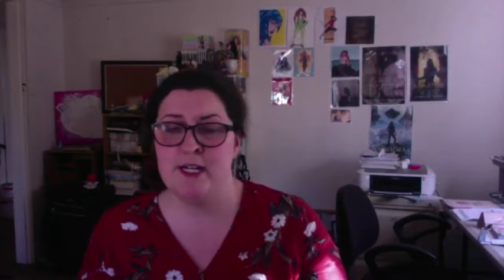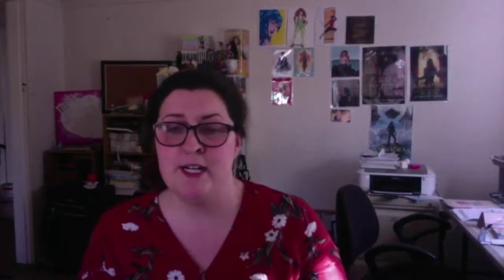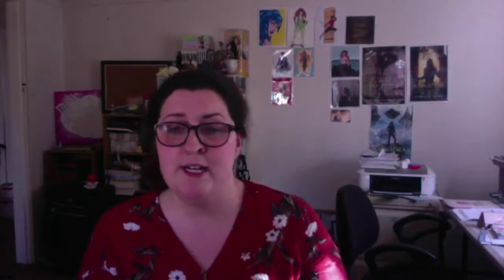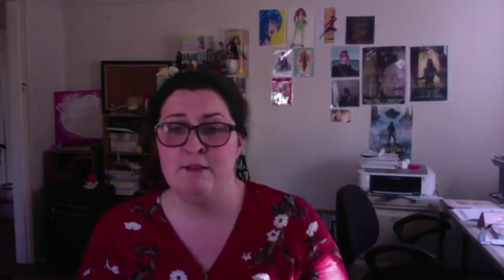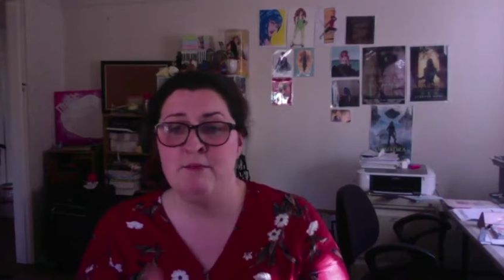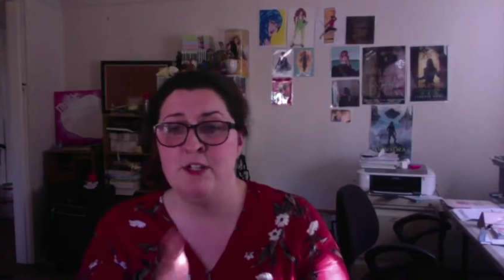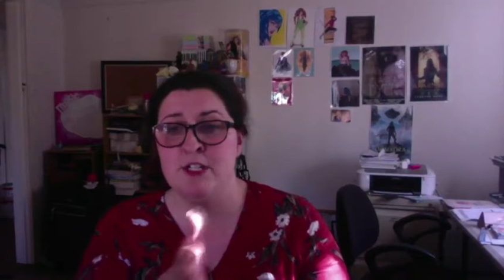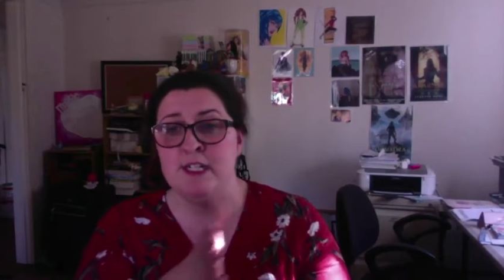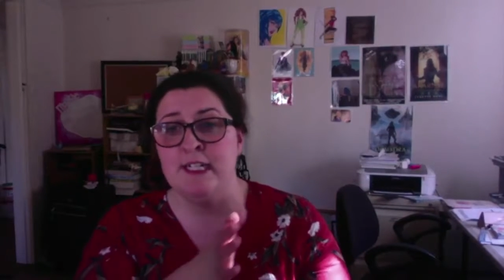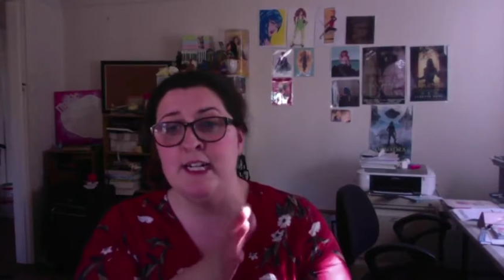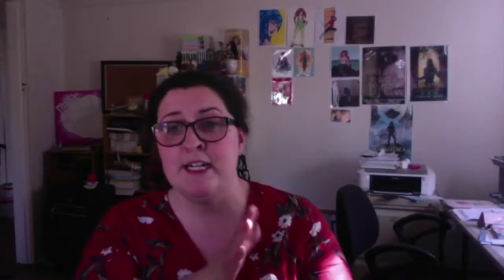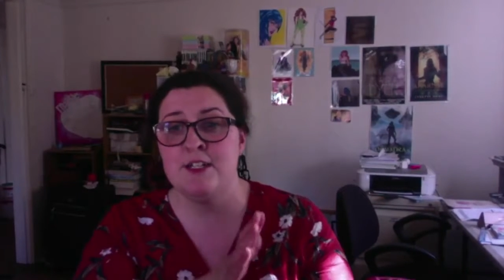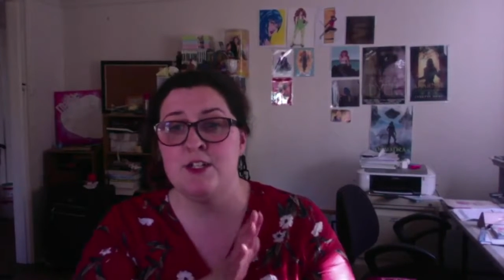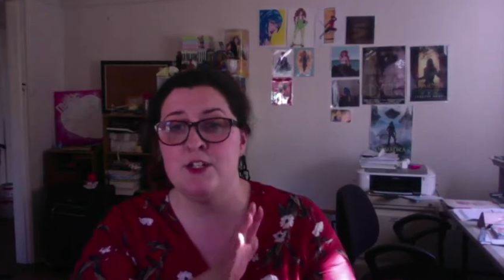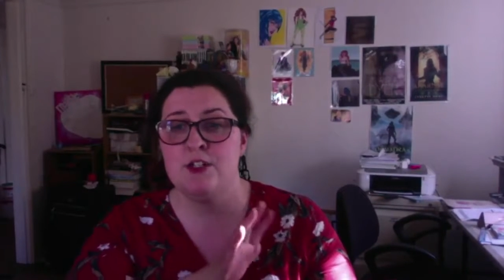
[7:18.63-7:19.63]
and then when she
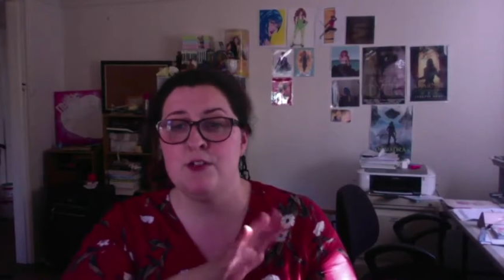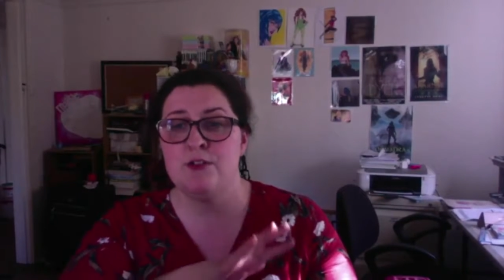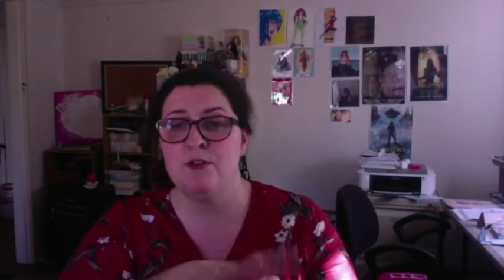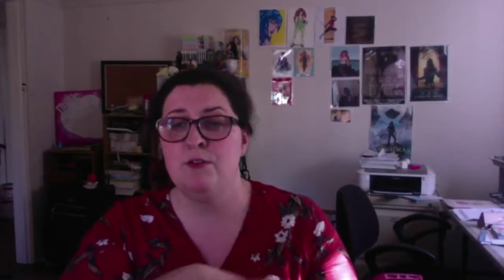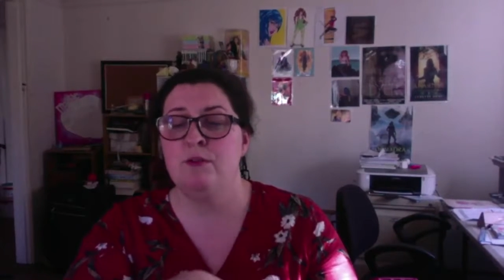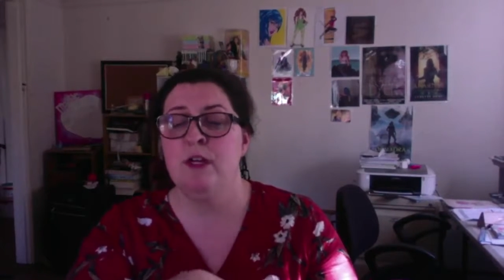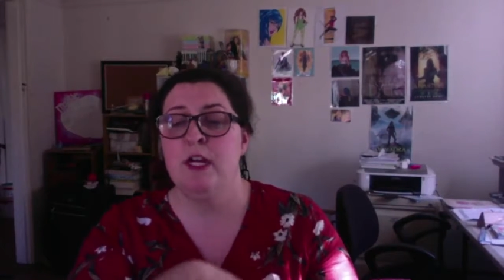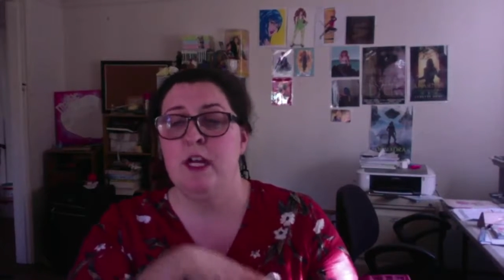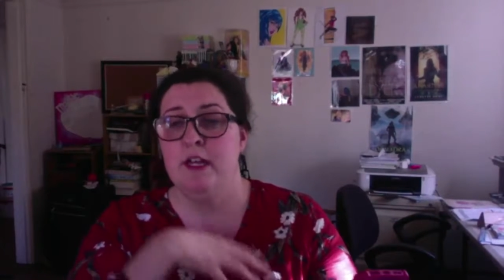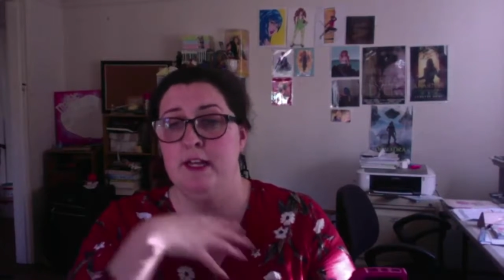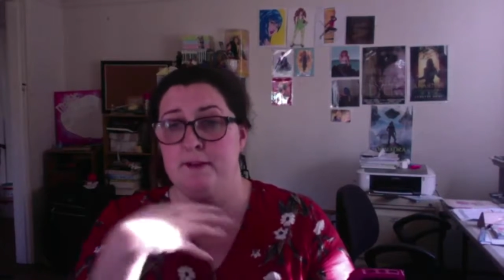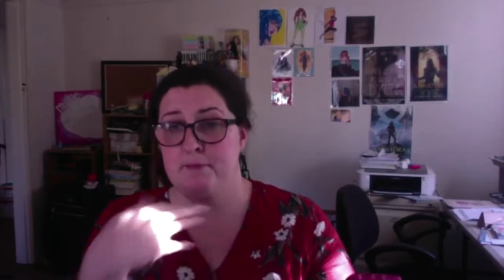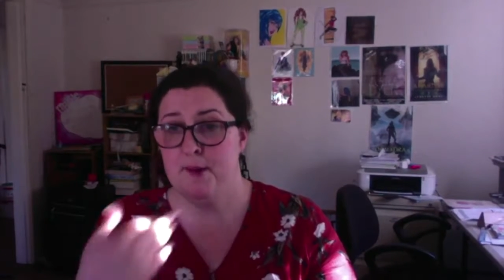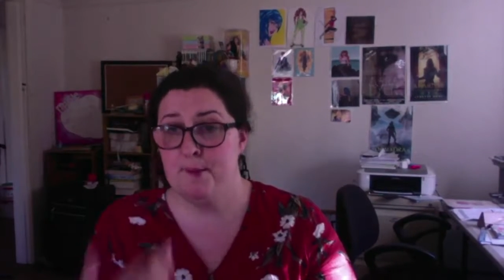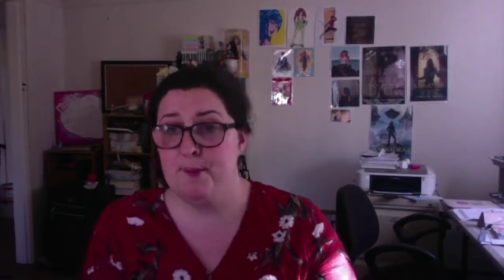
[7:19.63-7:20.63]
gets to the
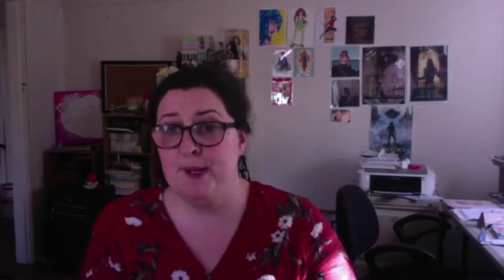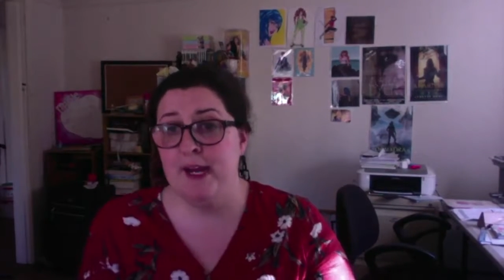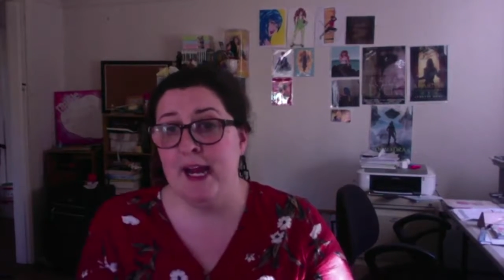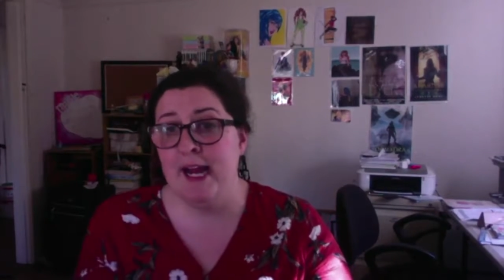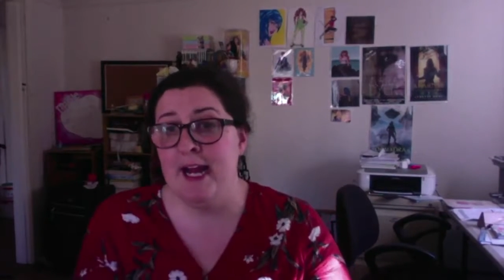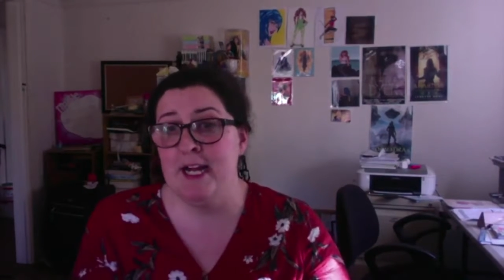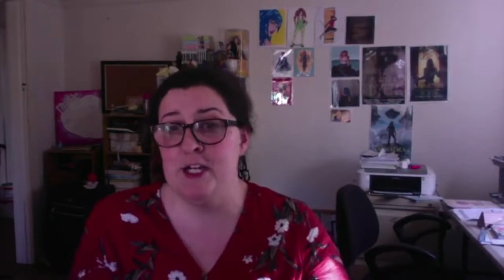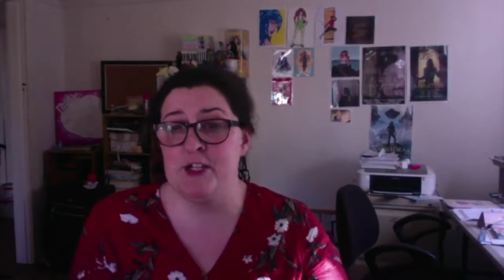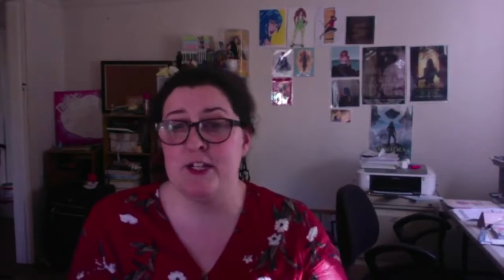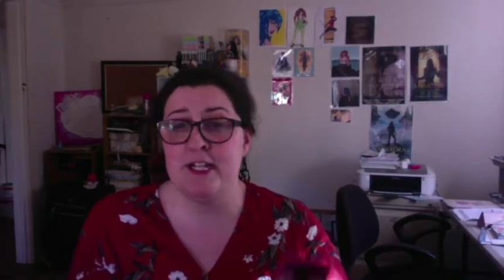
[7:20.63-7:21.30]
appropriate age,